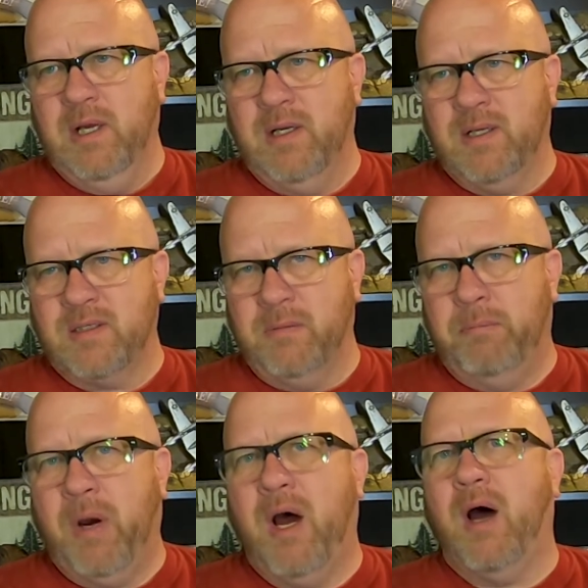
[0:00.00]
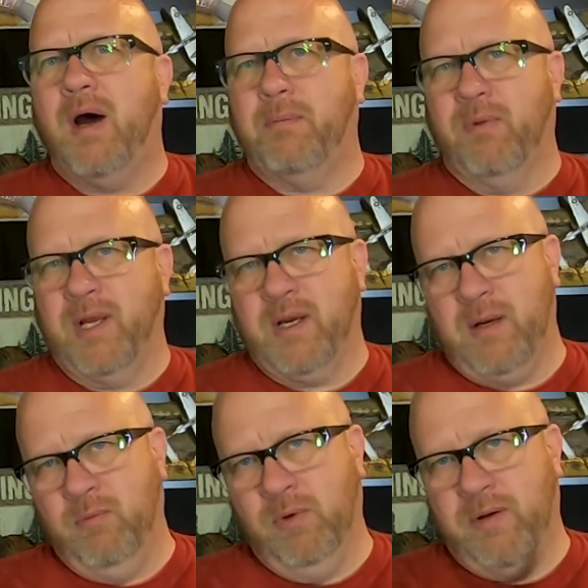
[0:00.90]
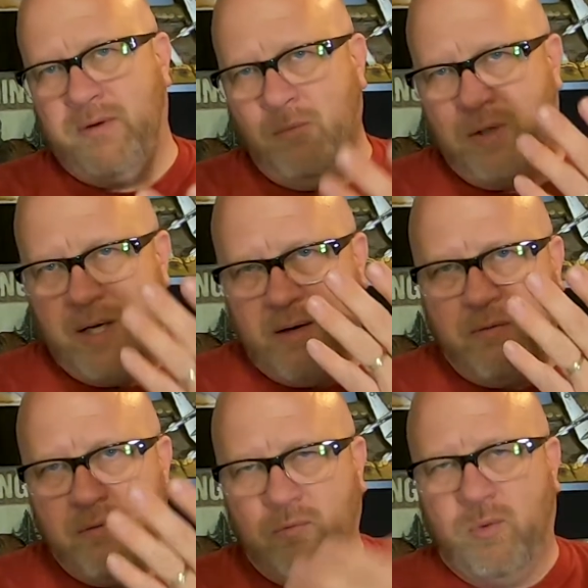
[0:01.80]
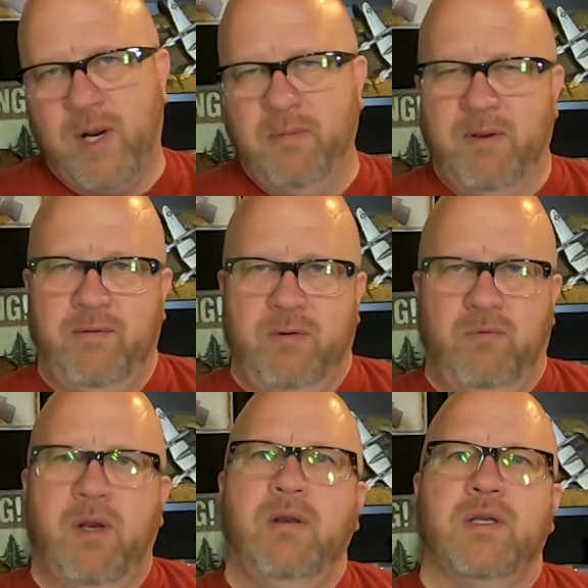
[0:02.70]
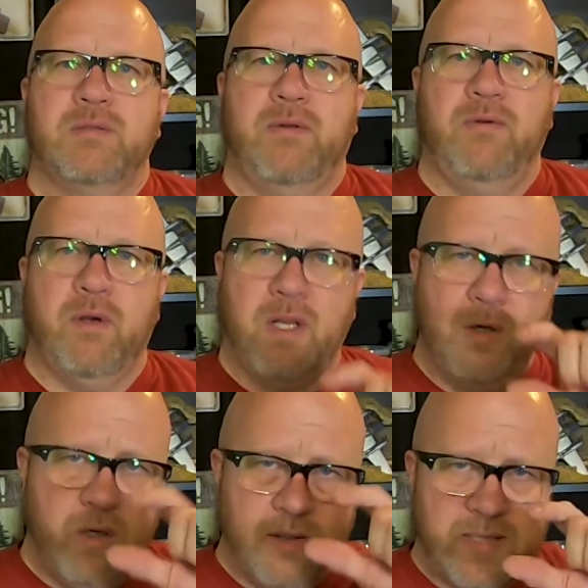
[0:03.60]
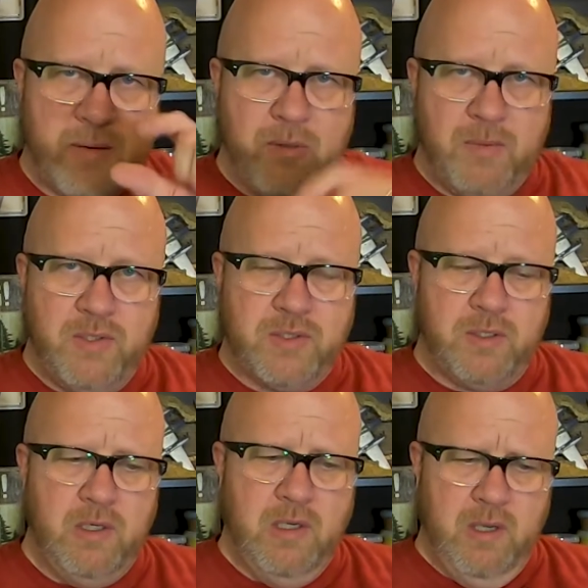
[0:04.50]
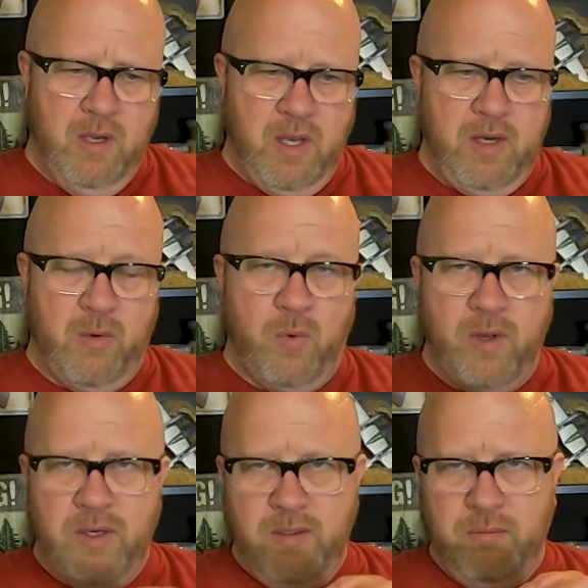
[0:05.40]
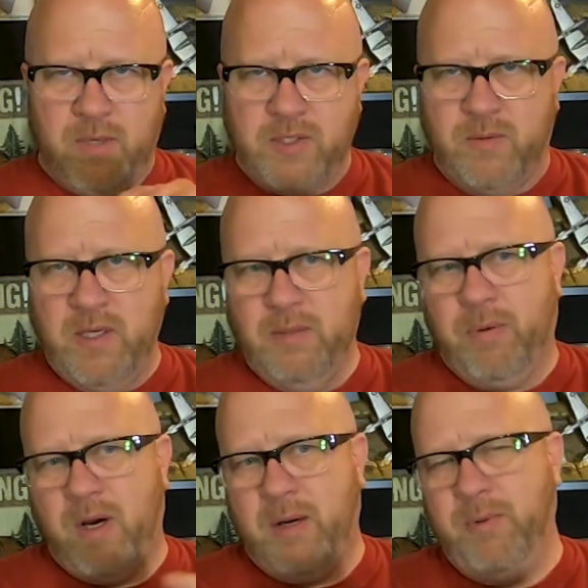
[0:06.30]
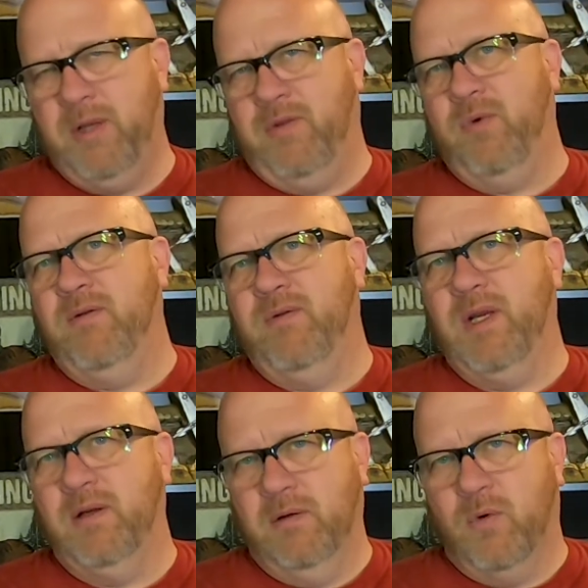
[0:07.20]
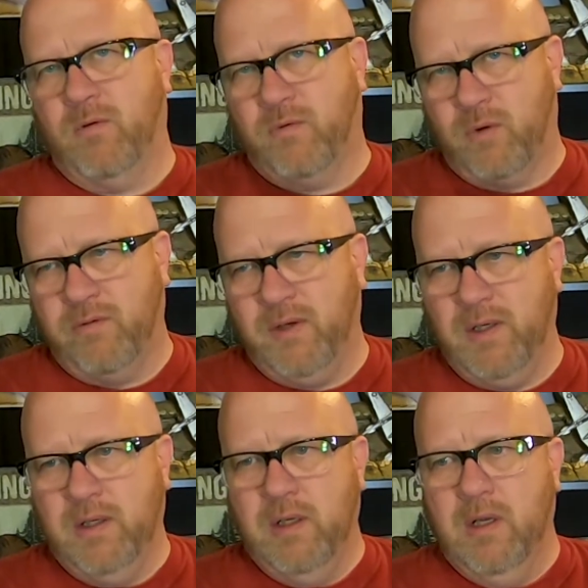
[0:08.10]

it doesn't pop like if I'm looking at it right next to my finger, like you'd examine a miniature. And I wanted my terrain to pop at 3 feet or 4 feet.